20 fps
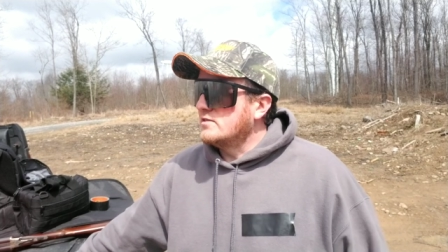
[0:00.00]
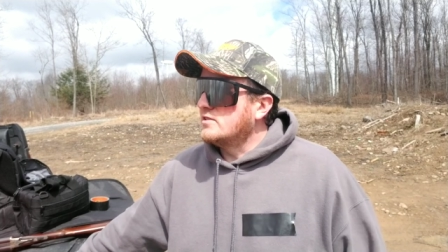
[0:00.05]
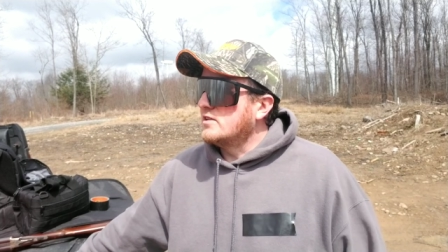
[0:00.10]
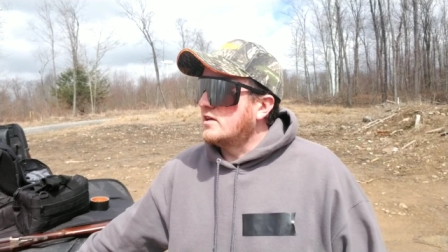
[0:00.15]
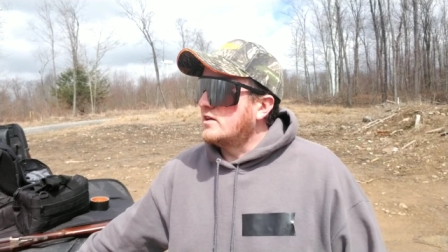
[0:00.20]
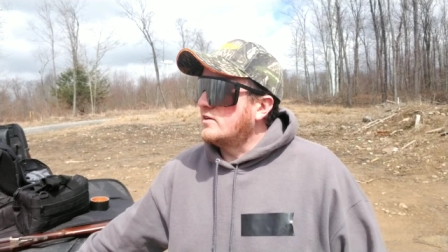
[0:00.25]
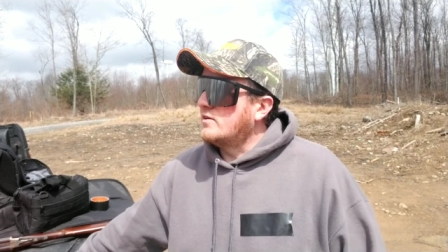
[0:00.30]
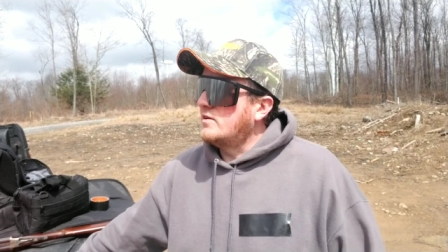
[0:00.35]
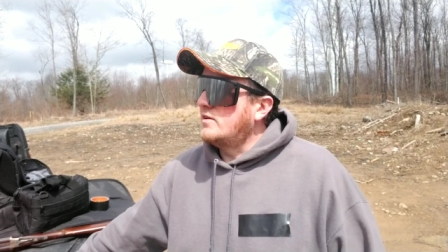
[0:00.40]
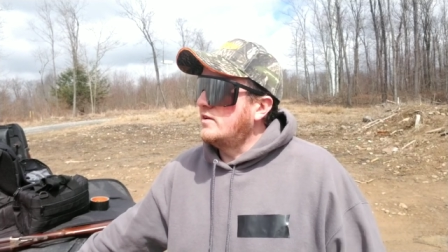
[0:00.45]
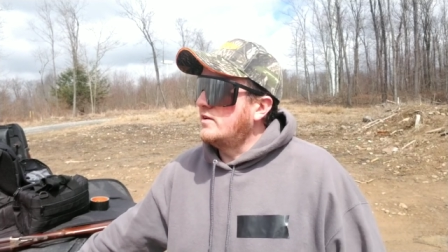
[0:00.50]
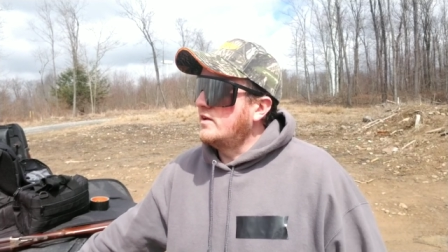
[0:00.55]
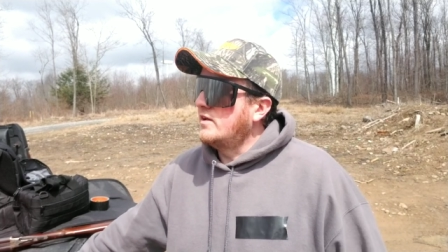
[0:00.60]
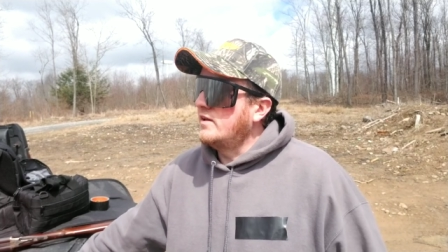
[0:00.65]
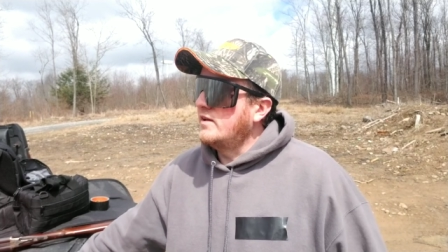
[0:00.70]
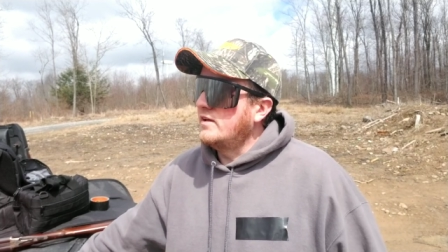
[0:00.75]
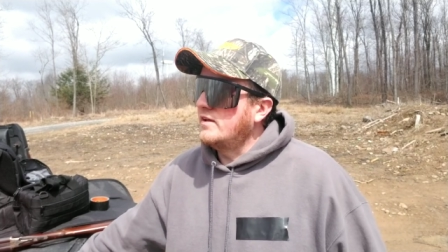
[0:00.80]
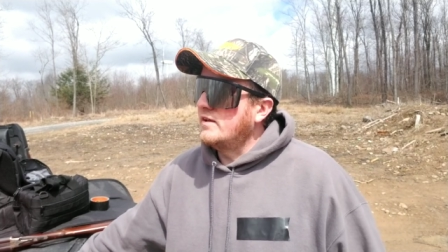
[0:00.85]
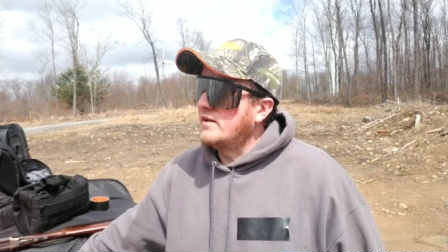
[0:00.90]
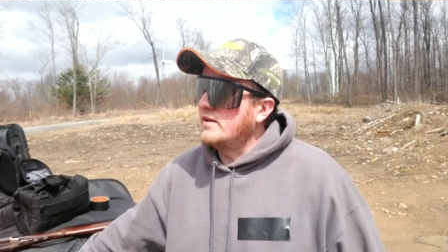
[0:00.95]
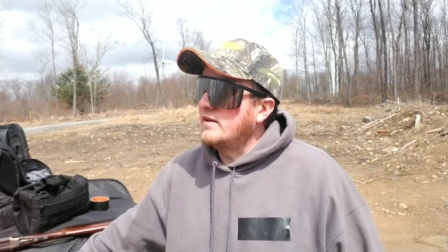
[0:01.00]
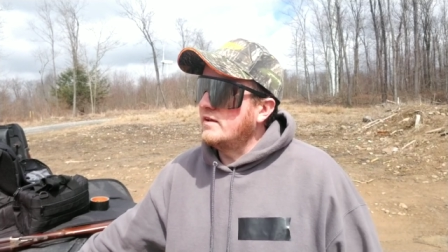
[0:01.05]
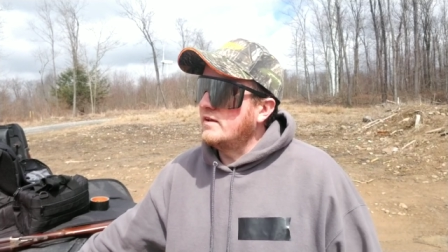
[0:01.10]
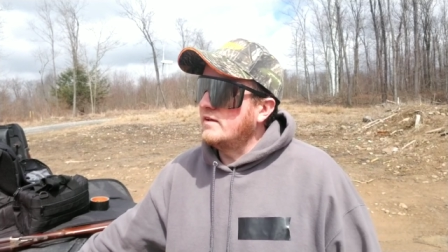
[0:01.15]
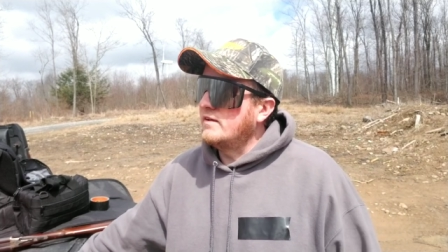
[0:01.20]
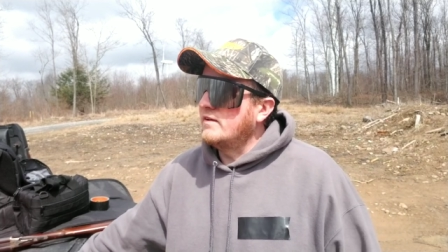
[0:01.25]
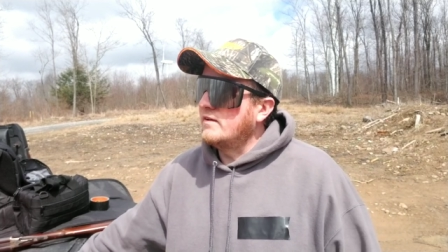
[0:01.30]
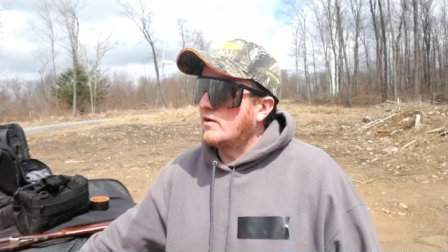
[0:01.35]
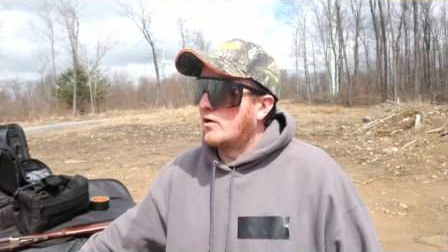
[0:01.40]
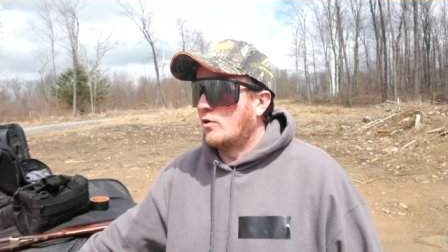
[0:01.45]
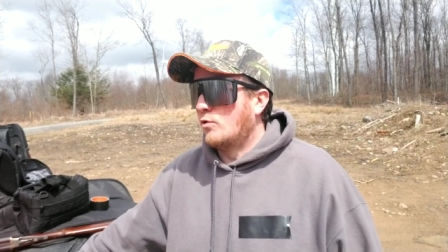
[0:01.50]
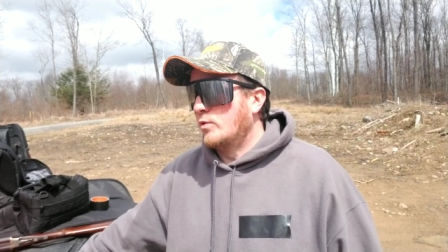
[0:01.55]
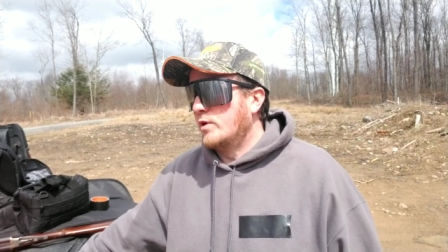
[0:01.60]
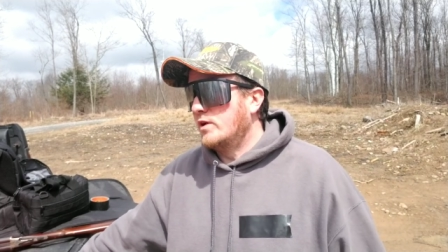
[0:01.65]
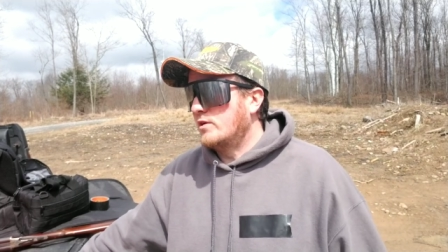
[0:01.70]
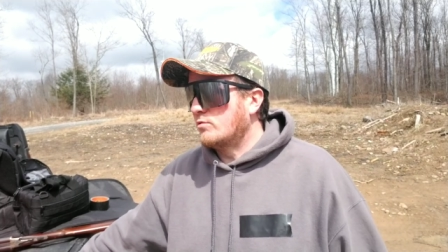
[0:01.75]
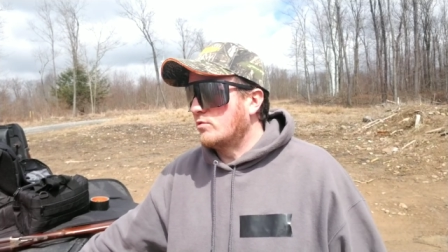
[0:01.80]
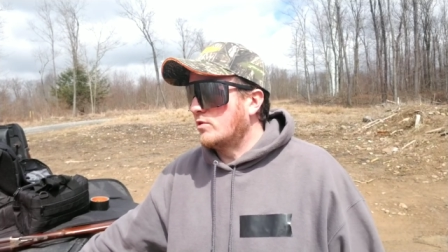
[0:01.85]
so all week